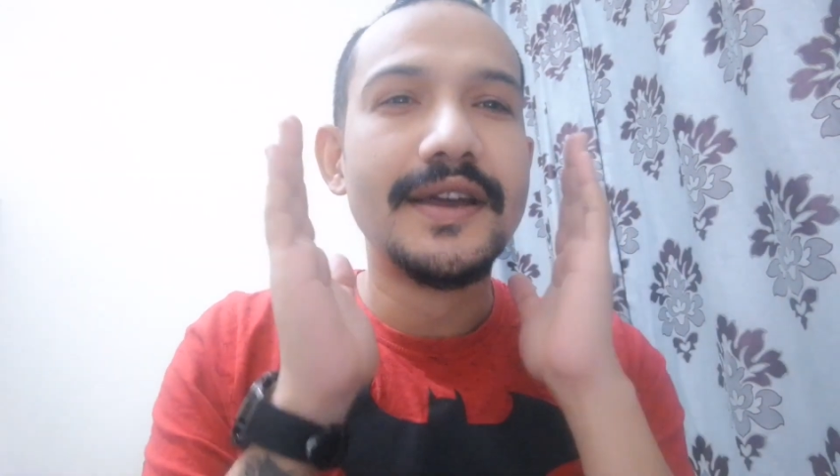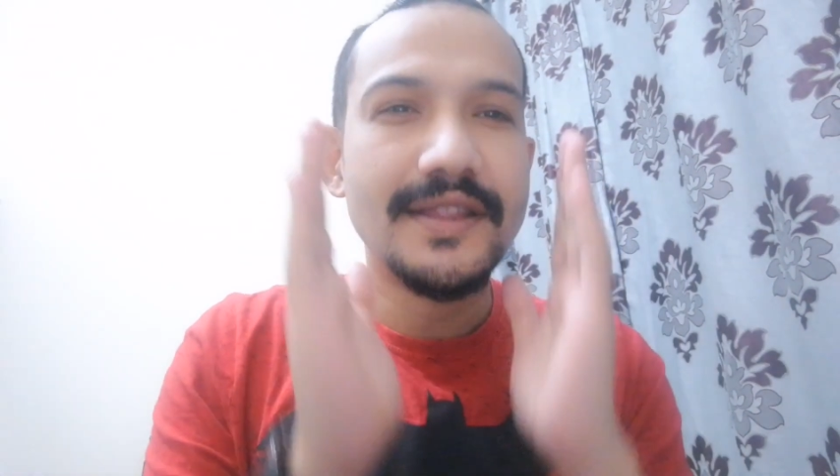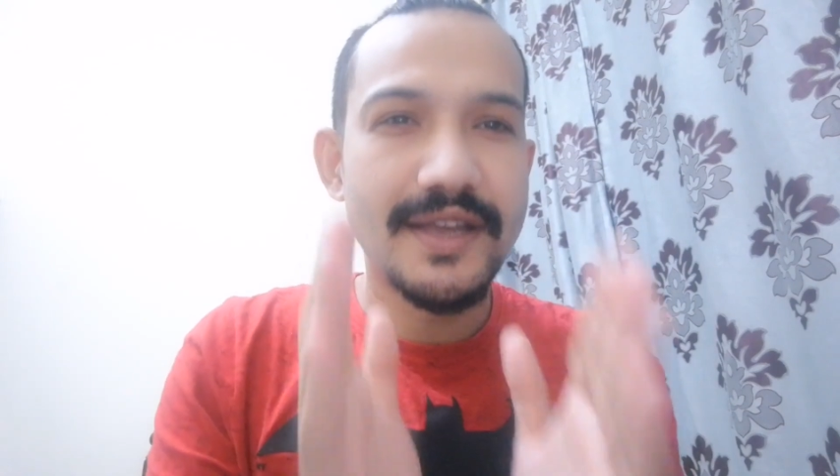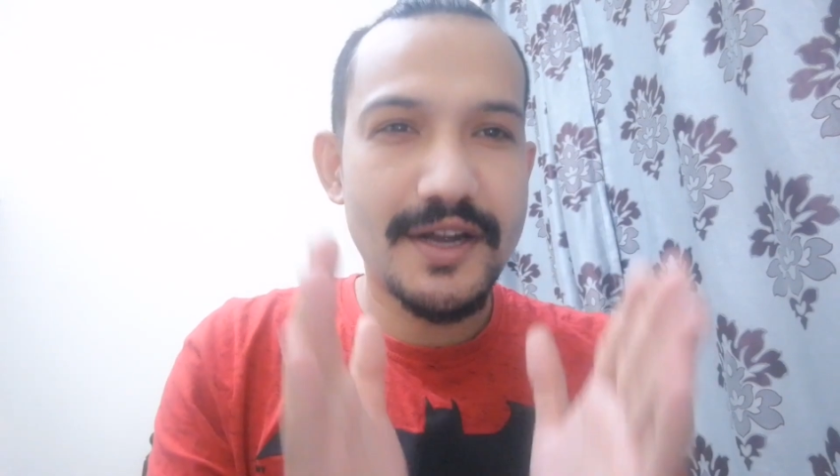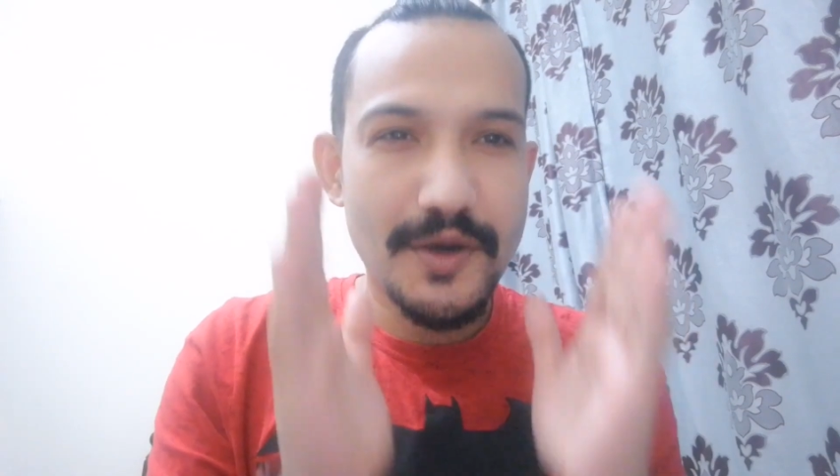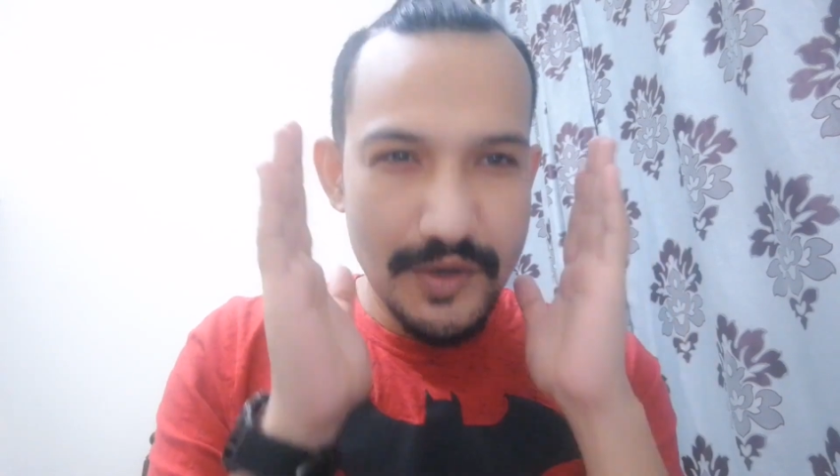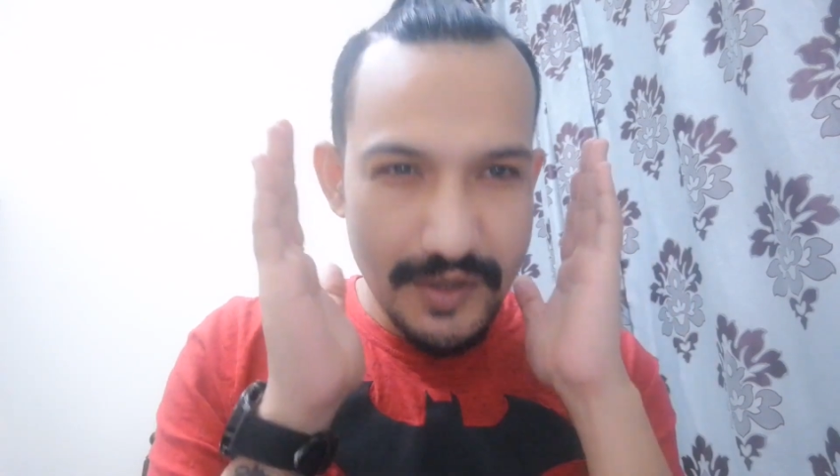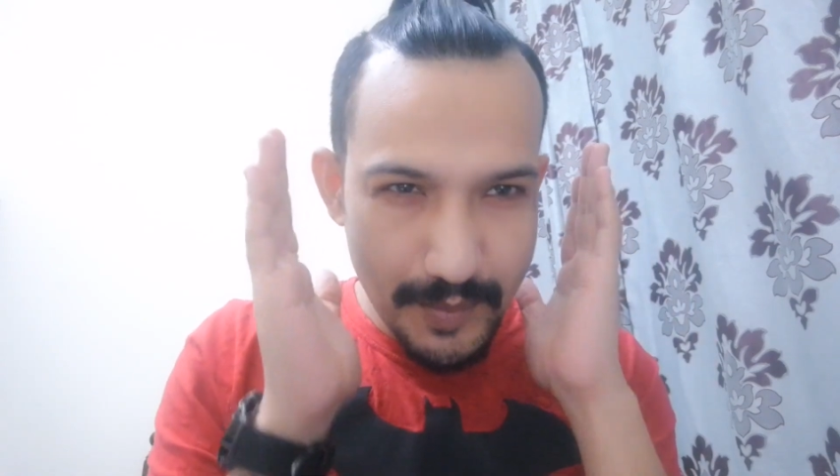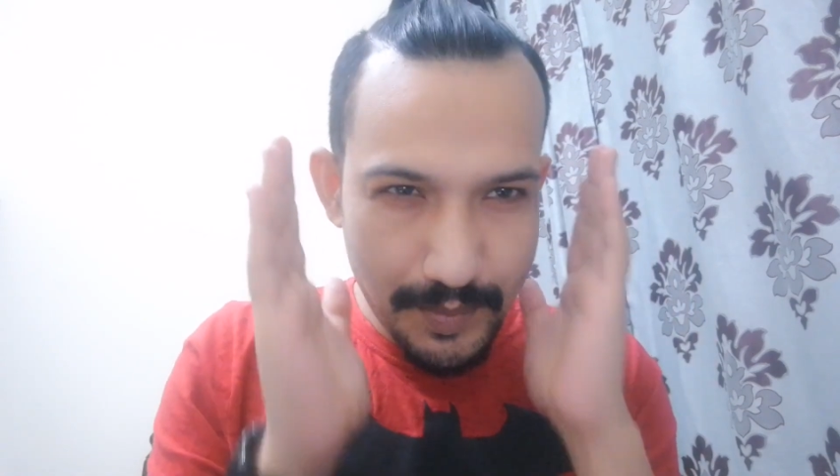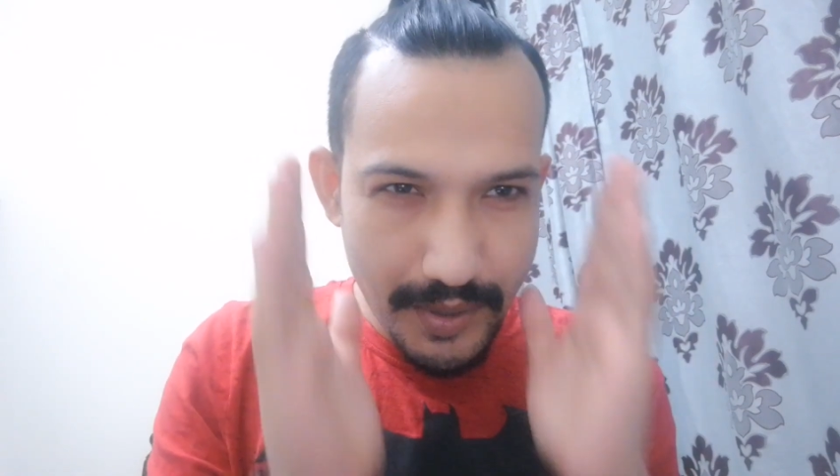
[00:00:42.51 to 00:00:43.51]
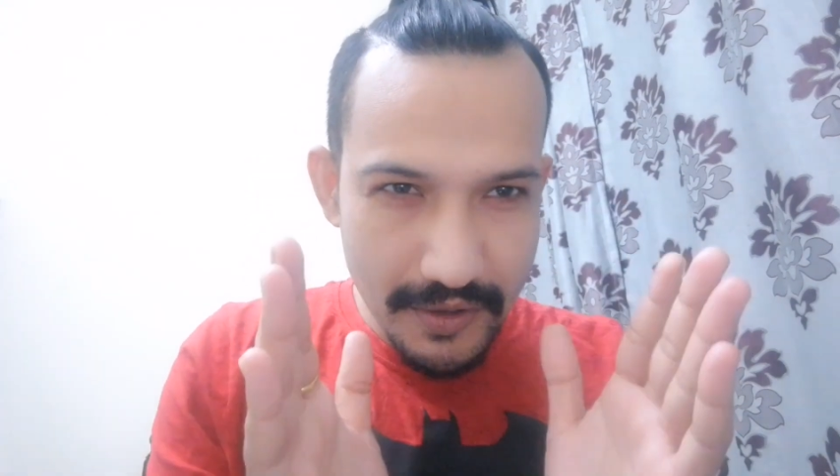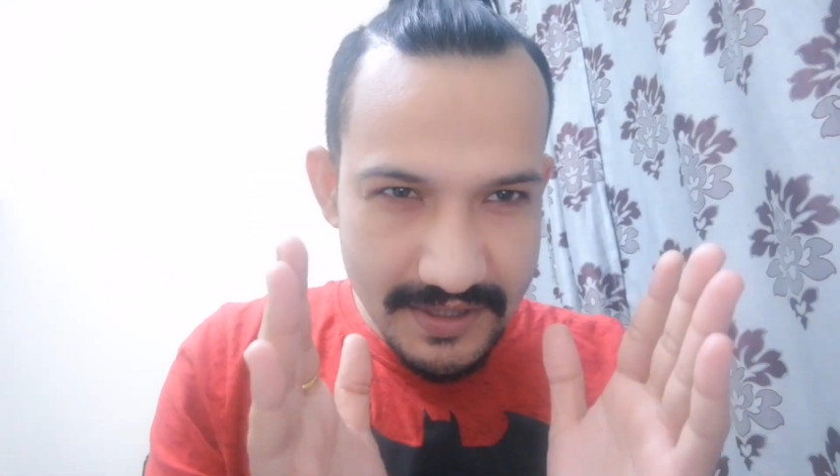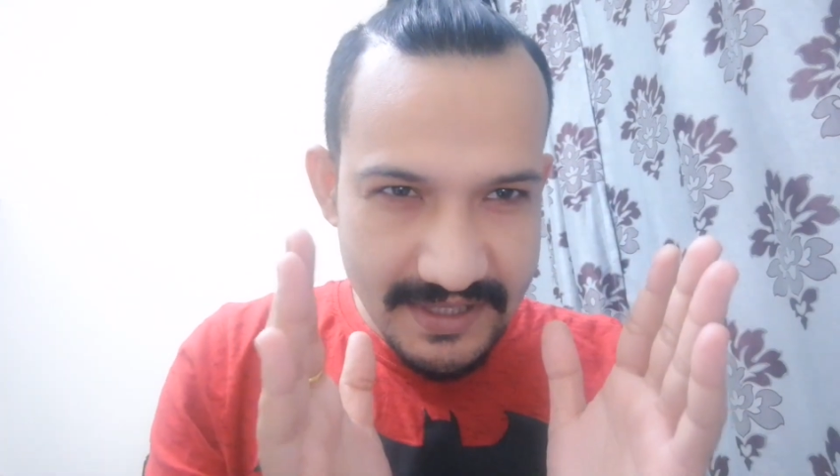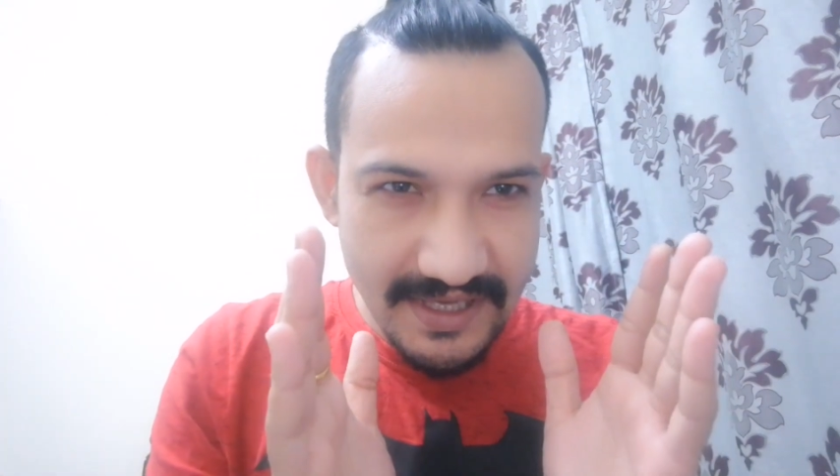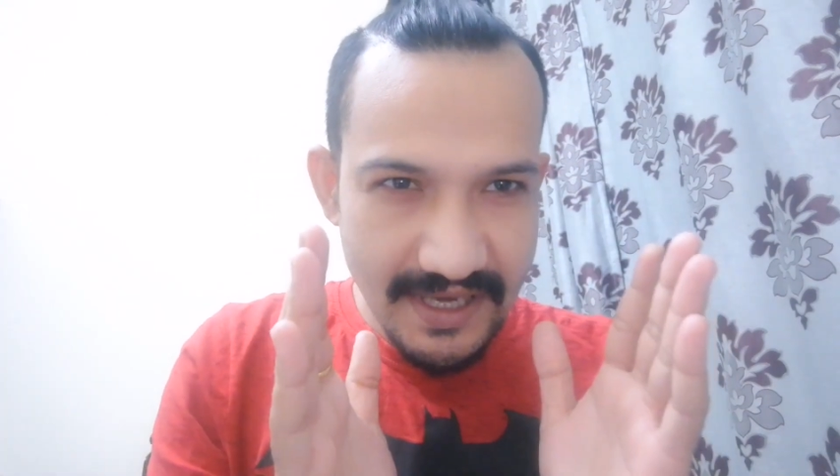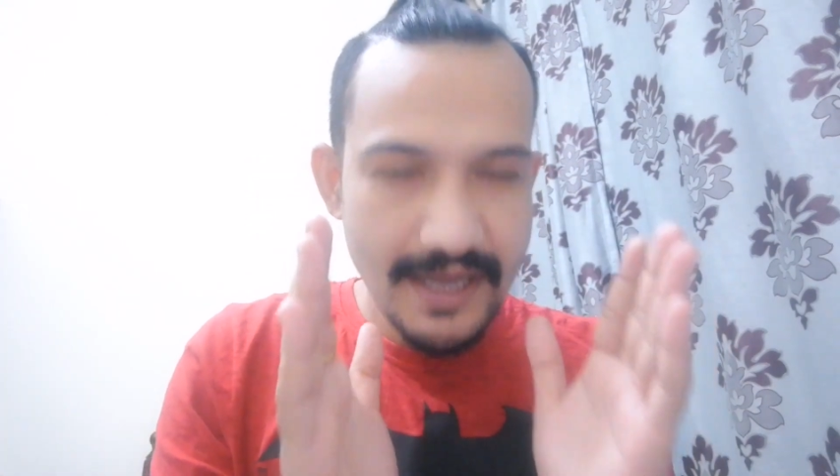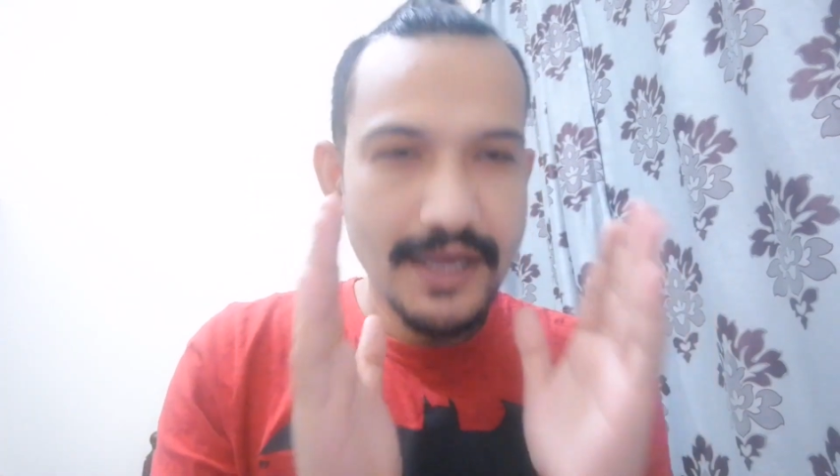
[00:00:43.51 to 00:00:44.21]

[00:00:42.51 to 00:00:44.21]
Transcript: their policy,